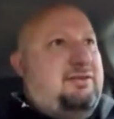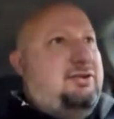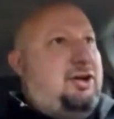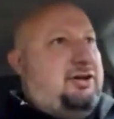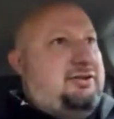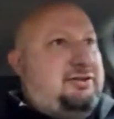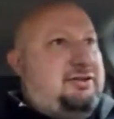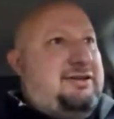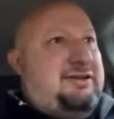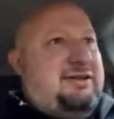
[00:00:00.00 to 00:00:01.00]
Look,
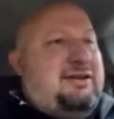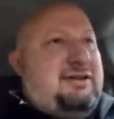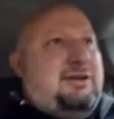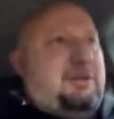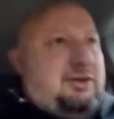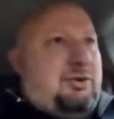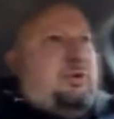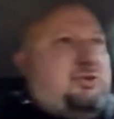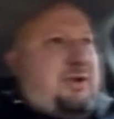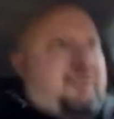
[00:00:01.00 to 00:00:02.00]

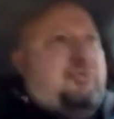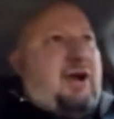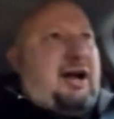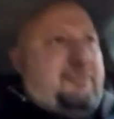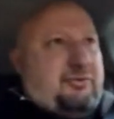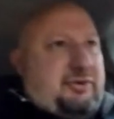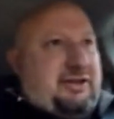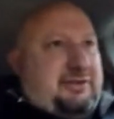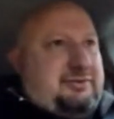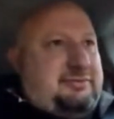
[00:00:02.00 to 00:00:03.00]
when you have a rivalry,